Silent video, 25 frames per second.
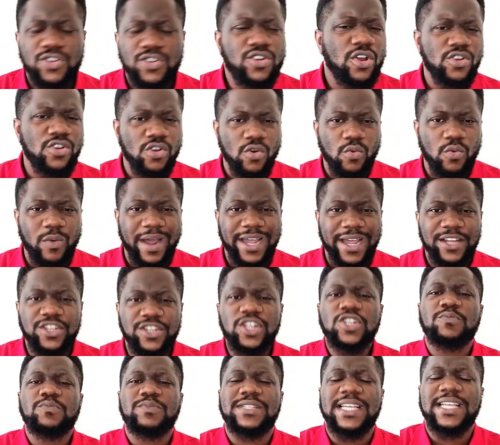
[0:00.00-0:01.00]
You don't know why.
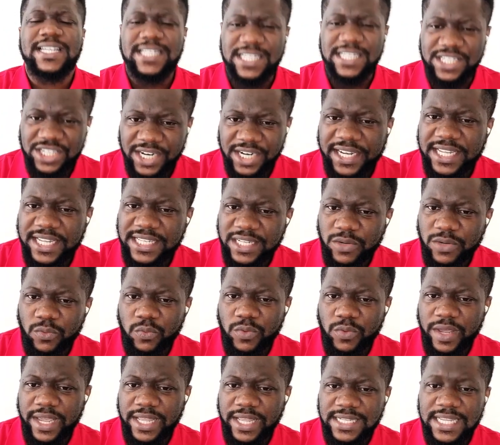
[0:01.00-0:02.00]
Just take the jacket
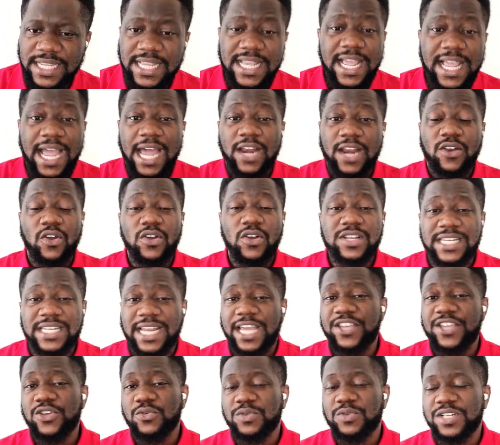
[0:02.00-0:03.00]
and wear it. Along the
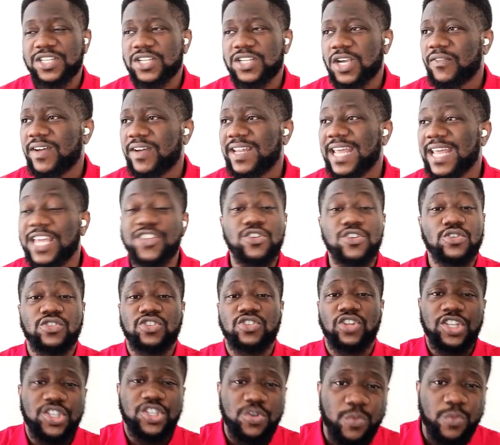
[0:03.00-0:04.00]
line, you discover that
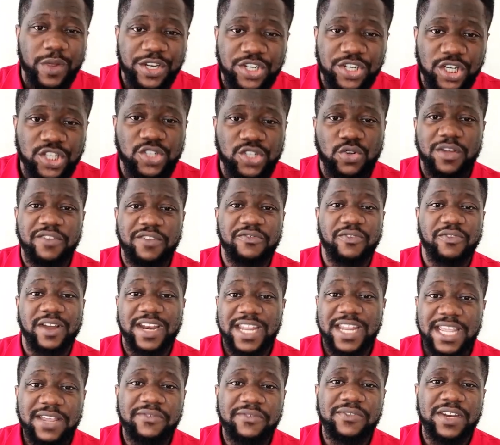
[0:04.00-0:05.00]
you thought you were just going
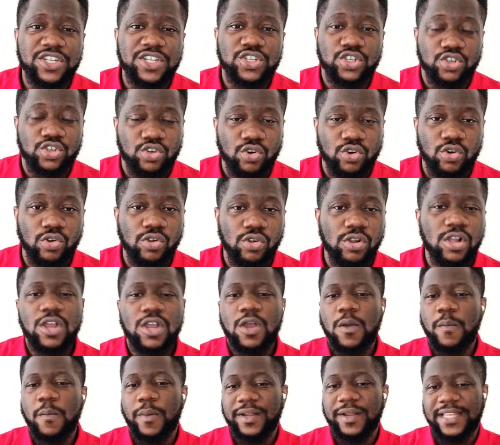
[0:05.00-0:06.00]
for an evening
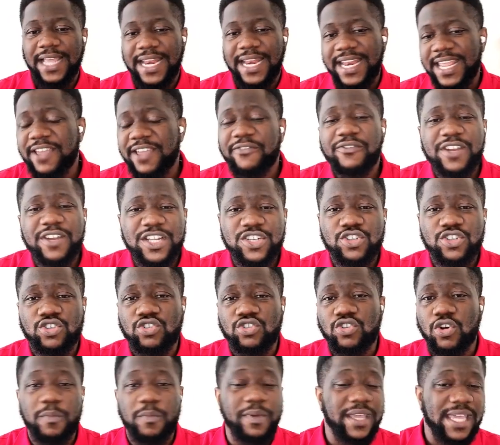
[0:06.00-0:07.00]
stroll, but an evening
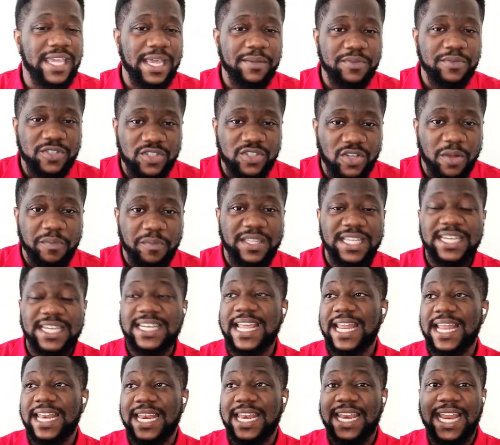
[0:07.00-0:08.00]
stroll became
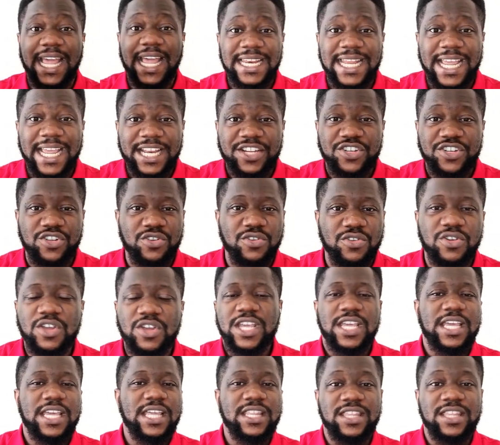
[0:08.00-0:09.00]
something that landed
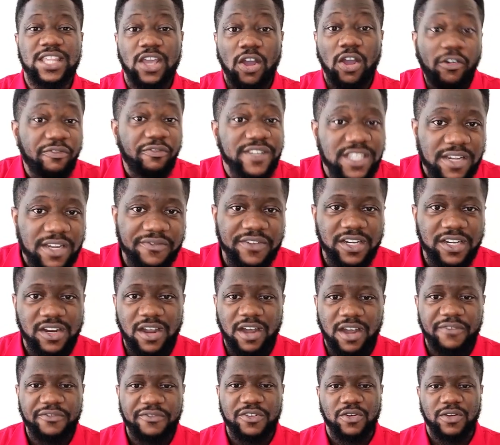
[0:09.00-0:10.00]
you in the office of the
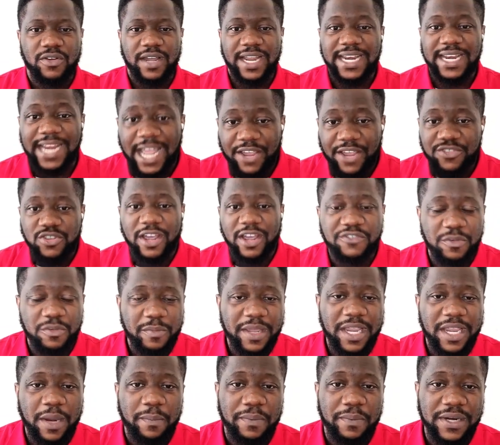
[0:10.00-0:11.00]
governor, and now you have
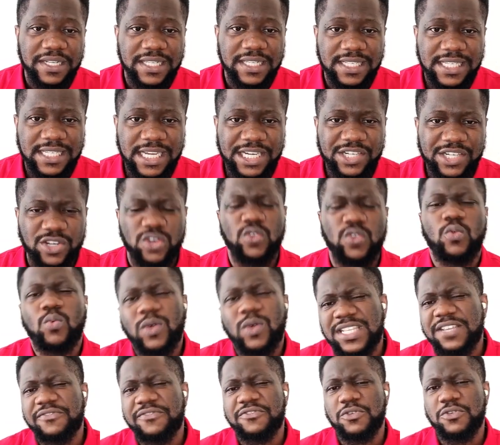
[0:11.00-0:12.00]
to make a presentation.
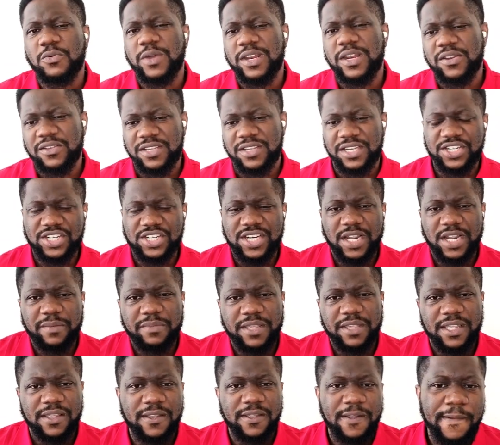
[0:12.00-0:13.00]
What if you were looking
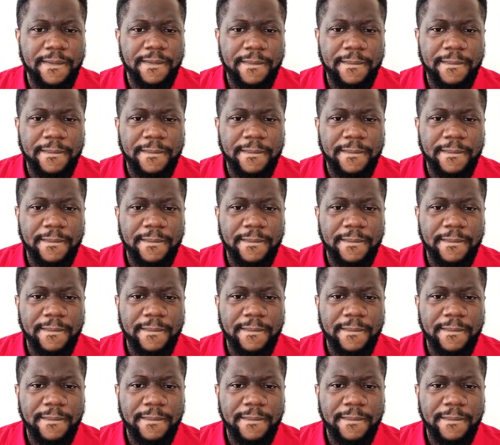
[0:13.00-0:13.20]
shabby?